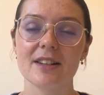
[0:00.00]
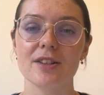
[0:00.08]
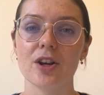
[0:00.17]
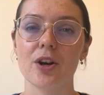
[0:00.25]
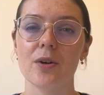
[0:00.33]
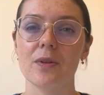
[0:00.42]

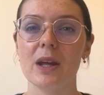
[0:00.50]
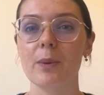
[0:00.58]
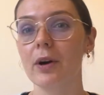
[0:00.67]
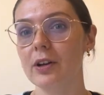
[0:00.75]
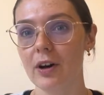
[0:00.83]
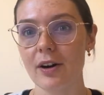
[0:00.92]
So they
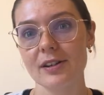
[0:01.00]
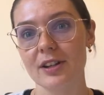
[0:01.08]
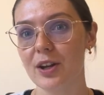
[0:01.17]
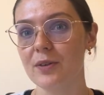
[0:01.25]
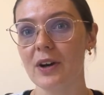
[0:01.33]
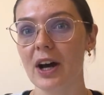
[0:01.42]
won't ask
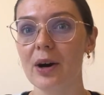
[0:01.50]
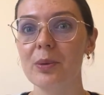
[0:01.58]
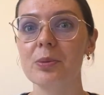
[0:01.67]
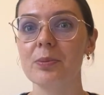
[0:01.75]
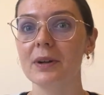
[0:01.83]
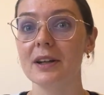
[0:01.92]
you for help
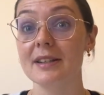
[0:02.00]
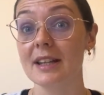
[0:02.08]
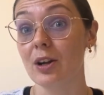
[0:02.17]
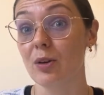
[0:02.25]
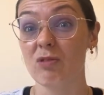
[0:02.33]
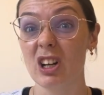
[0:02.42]
because they
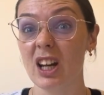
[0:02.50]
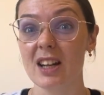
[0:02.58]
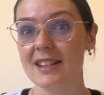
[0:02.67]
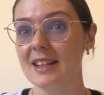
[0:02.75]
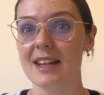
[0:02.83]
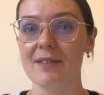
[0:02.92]
don't
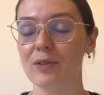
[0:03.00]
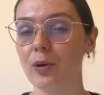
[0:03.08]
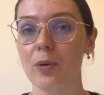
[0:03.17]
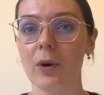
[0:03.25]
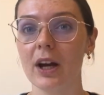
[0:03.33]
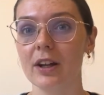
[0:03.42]
realise that they've not
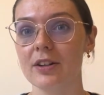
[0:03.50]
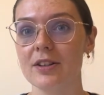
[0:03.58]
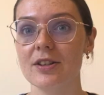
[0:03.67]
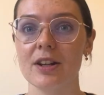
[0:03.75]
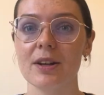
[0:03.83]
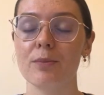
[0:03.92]
quite
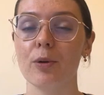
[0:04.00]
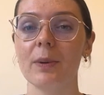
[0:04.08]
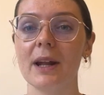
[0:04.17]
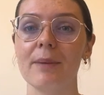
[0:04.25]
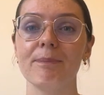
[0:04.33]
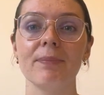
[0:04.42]
understood it
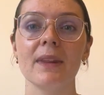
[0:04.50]
properly.